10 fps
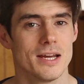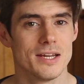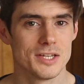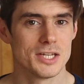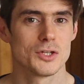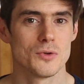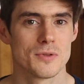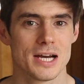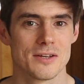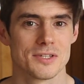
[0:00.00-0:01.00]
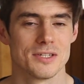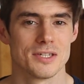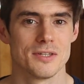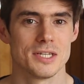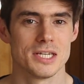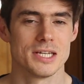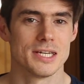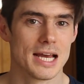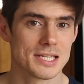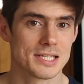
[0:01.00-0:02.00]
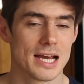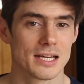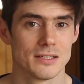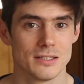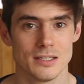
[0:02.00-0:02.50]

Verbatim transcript: in the year 2000, the Nasdaq,